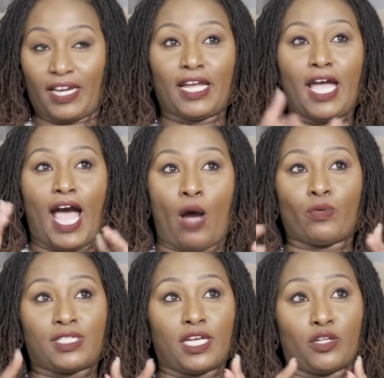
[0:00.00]
Right. I
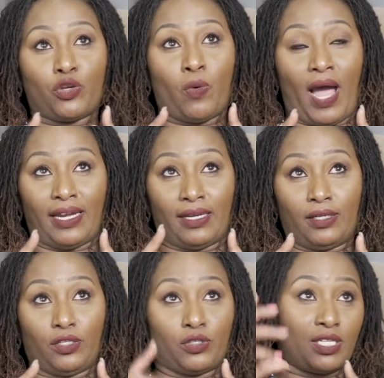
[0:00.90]
would tell you.
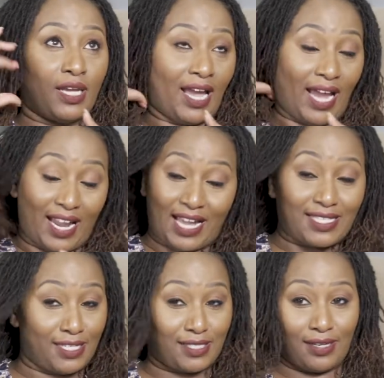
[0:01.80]
I you see. I, I
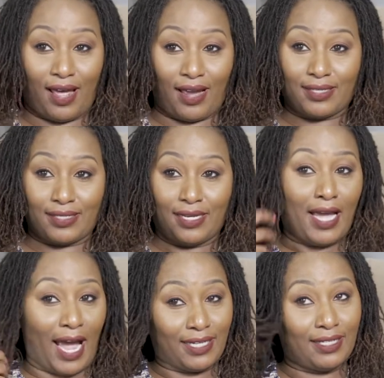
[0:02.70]
got sister locks.
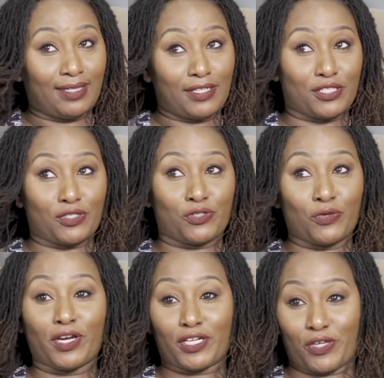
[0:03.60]
I did this
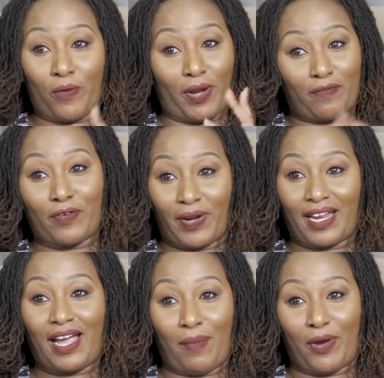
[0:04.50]
two years ago when I
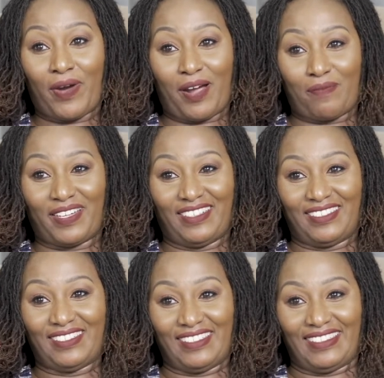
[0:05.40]
when I got my own company.
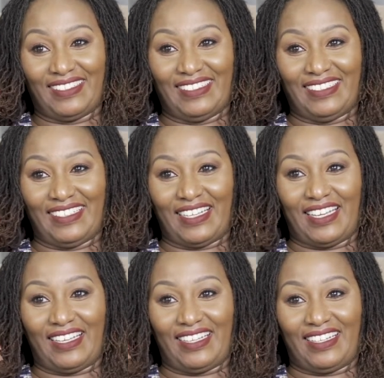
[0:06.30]
Mm,
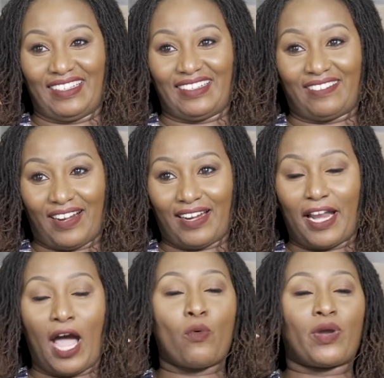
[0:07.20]
whoa.
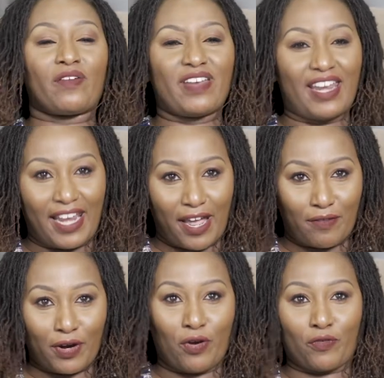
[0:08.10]
Right. I would have
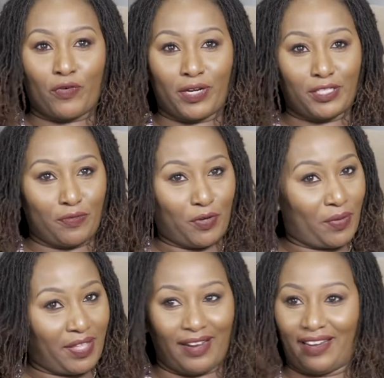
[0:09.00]
never gone for an interview
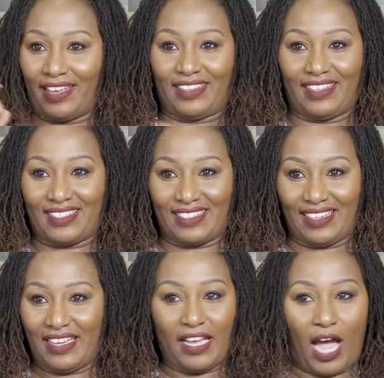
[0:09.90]
with hair like this.
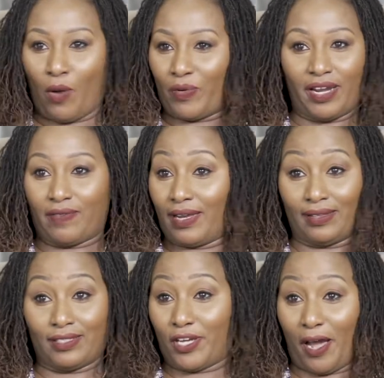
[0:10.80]
I would never
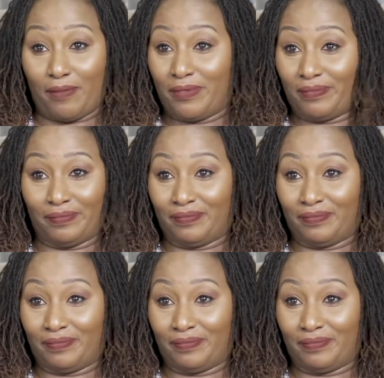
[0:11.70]
get the job.